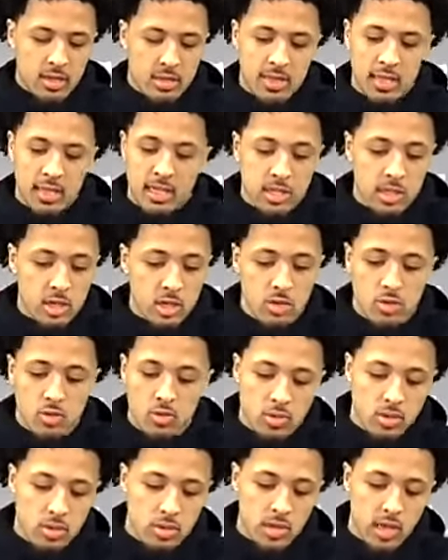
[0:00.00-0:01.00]
is
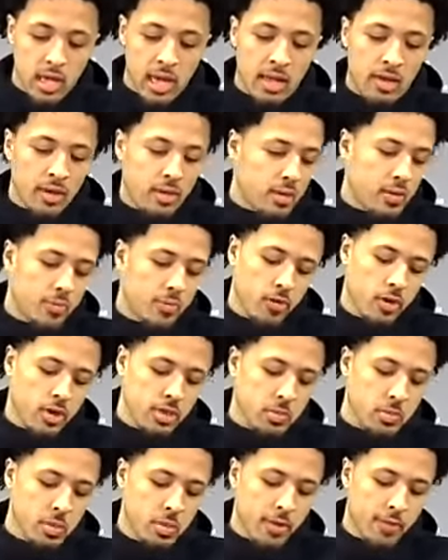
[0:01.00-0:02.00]
huge. And for it
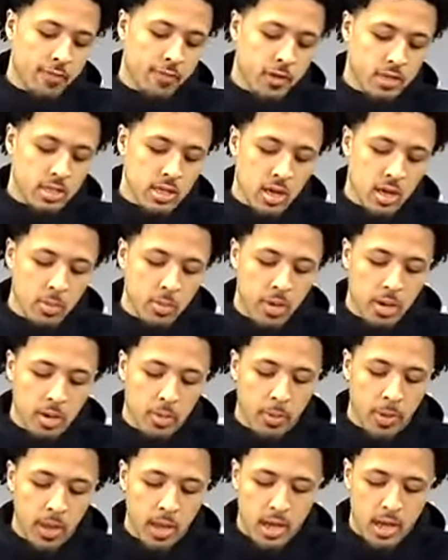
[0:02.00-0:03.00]
to be my first time to be able
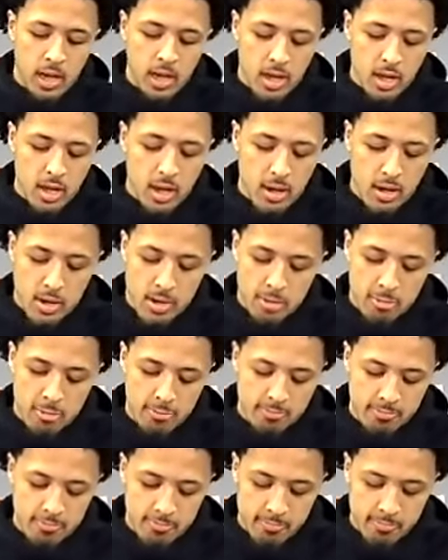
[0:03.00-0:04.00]
to play in it,
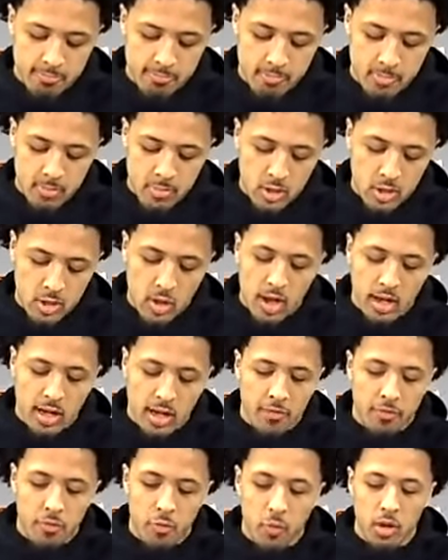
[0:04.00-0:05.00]
you know, I
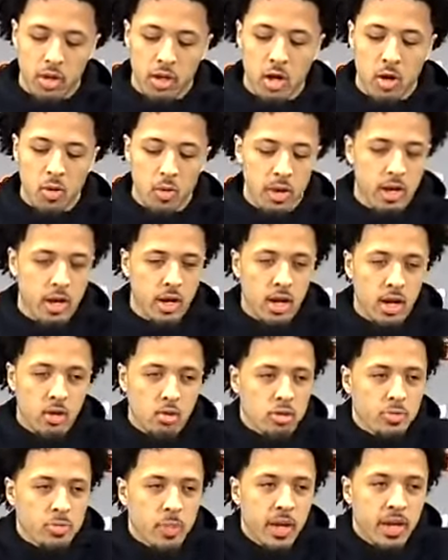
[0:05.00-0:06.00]
definitely want to go in there and
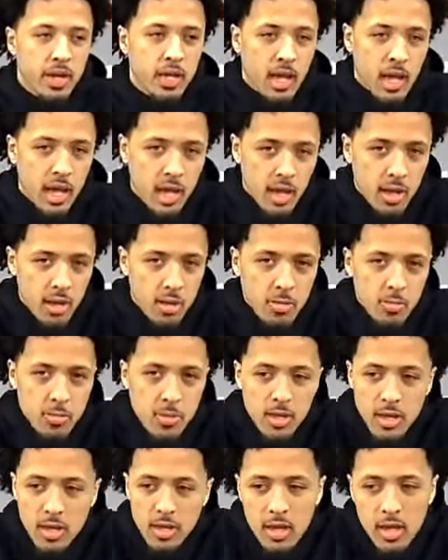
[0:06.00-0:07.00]
respect the game
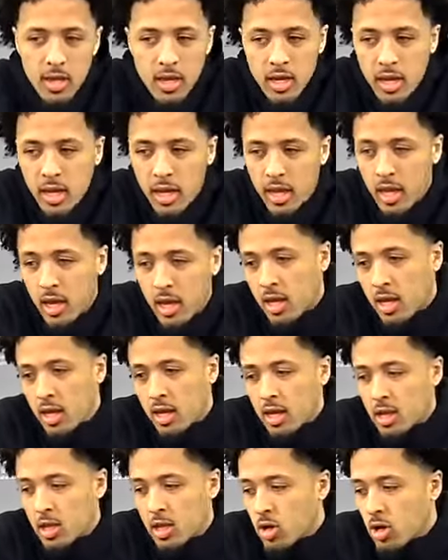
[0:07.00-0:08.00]

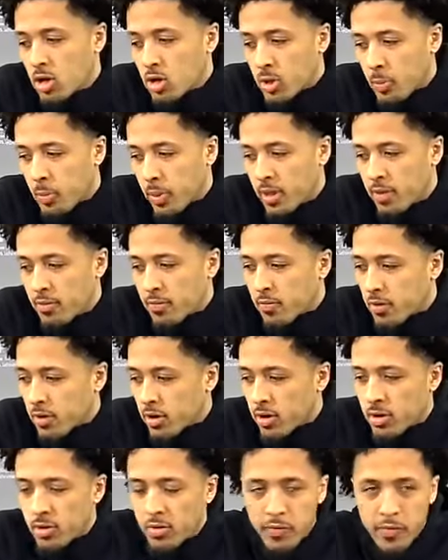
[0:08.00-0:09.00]
and, you know, compete
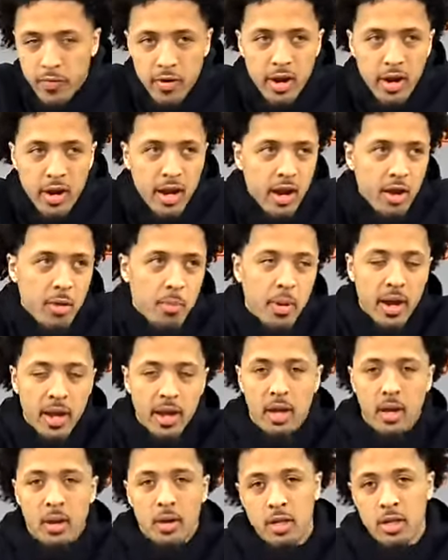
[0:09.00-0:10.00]
for everybody
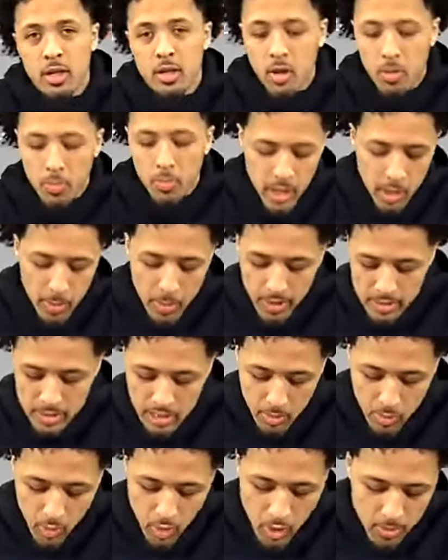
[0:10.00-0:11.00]
that, you know, me and my
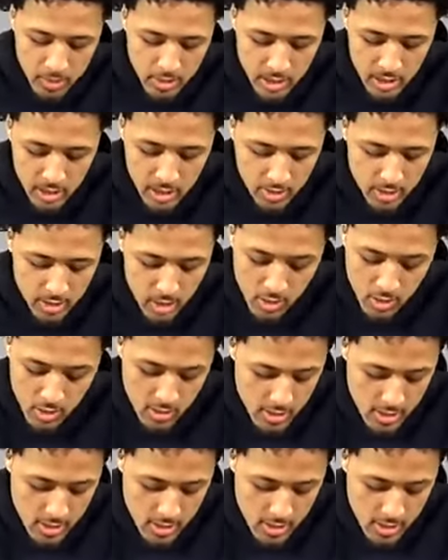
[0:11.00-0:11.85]
team are representing. So,